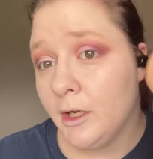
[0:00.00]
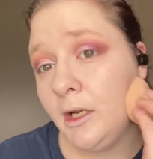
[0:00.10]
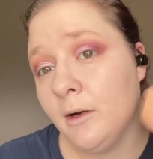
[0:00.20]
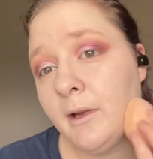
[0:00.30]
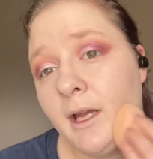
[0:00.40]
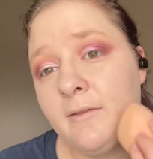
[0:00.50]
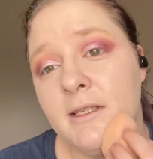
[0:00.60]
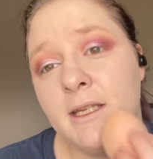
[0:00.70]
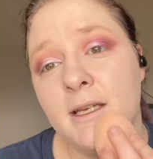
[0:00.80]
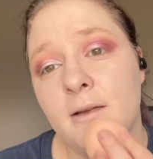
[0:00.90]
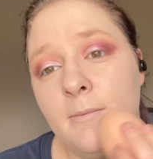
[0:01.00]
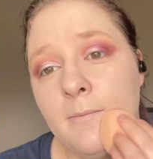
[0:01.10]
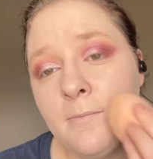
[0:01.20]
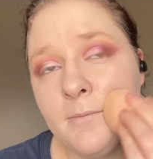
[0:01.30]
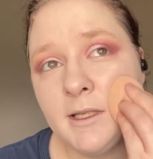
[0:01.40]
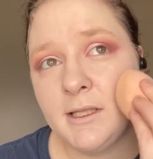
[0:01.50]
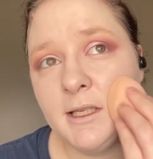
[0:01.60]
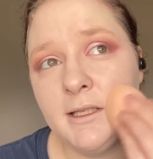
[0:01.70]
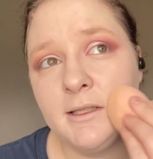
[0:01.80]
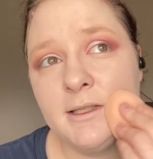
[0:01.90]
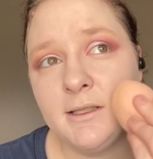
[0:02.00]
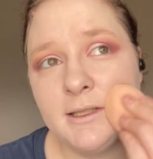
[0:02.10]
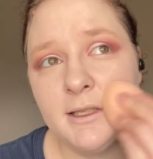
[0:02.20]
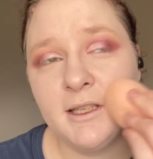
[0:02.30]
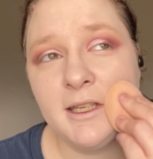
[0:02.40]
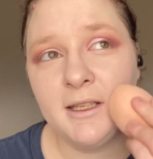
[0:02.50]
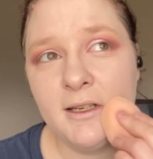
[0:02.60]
and we haven't seen him since, I think,